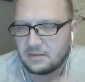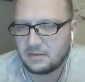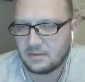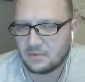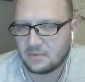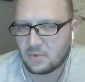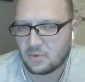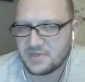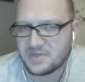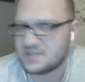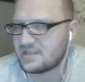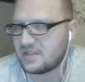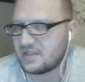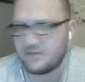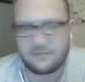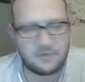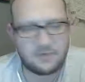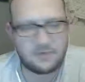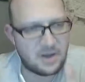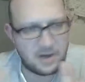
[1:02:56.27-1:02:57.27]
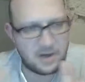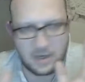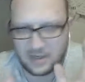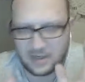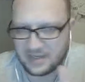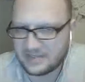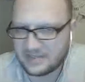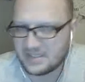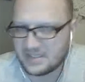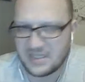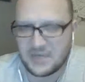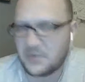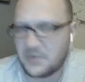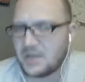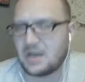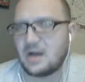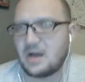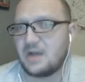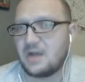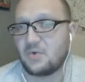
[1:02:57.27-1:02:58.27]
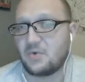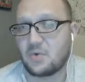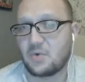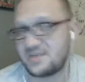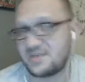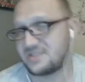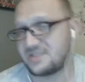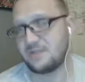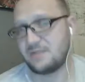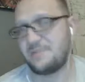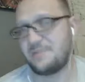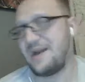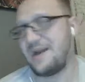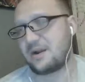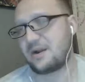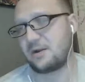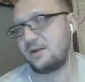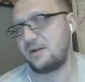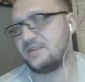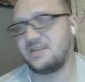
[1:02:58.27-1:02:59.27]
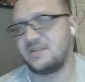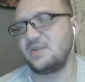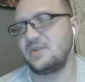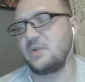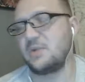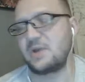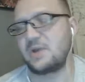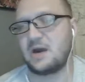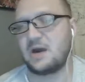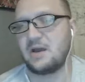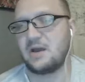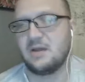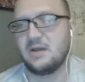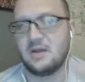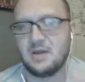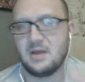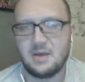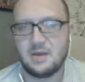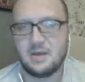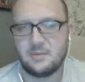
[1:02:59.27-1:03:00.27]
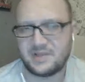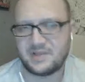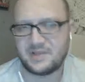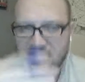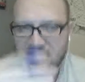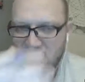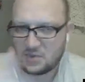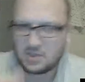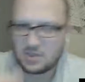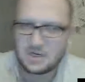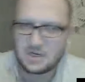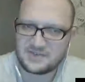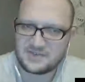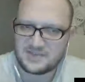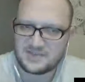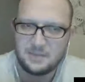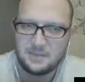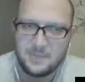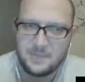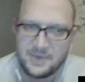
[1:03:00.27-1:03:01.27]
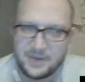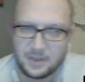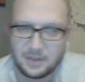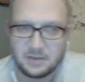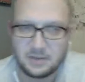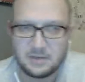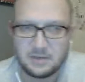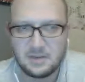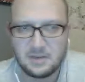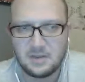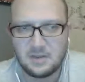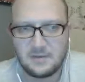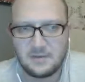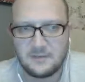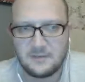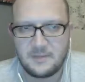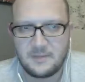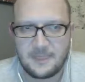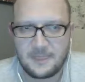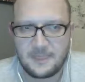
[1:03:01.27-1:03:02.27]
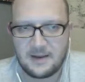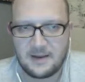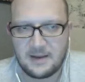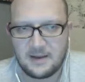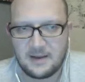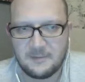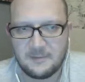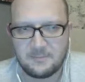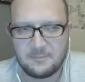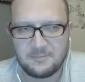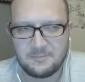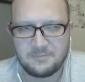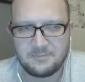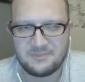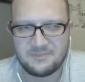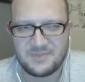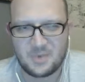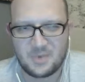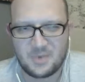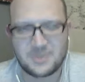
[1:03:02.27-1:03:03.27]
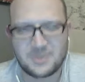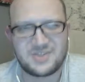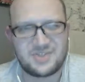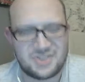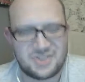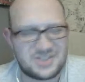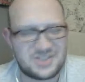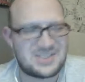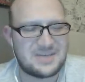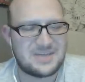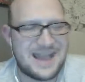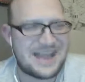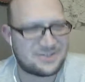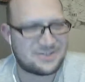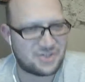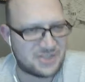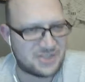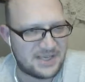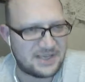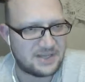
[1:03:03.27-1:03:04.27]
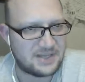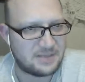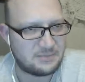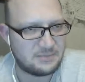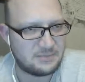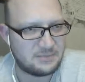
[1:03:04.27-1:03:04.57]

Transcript: horses in the front are continuing on. The horses in the back are continuing on. But the 2 carts in the middle, the horses just seem agitated.